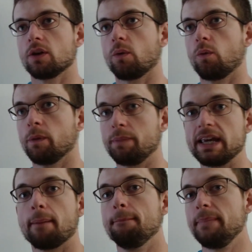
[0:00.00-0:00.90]
will be
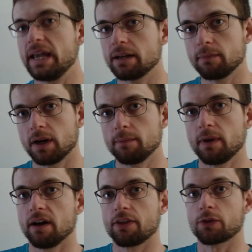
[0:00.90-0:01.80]
a minimum
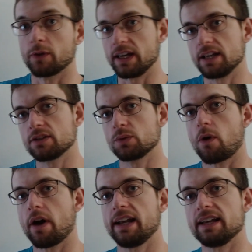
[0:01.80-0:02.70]
3 inches
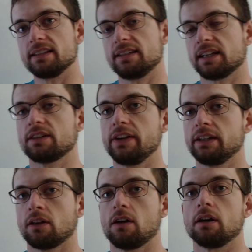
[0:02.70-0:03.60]
wide and 6
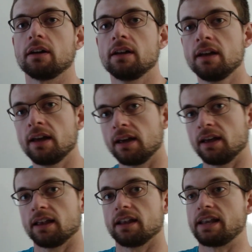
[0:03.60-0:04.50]
feet long.
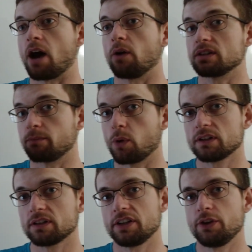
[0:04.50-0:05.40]
Now it's
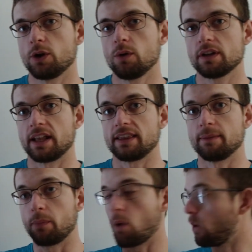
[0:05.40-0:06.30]
important to note that the
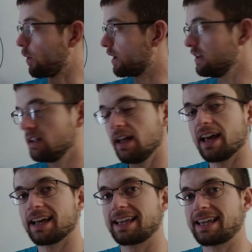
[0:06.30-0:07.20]
board
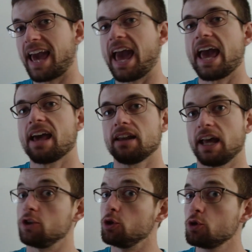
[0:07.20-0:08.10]
can
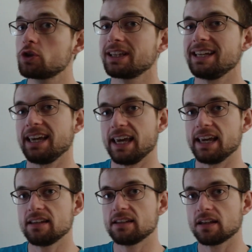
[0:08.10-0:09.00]
and usually
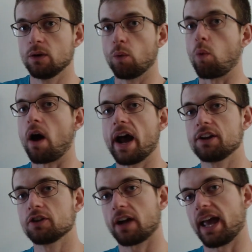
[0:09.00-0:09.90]
is
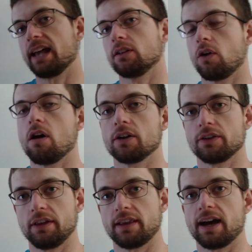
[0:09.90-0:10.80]
wider and longer
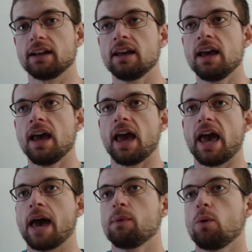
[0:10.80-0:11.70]
than that.
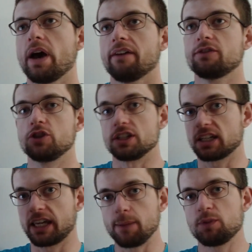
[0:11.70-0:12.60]
MOF
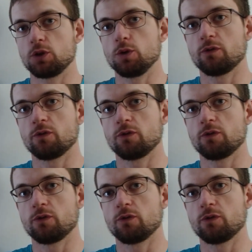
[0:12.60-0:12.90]
just keeps you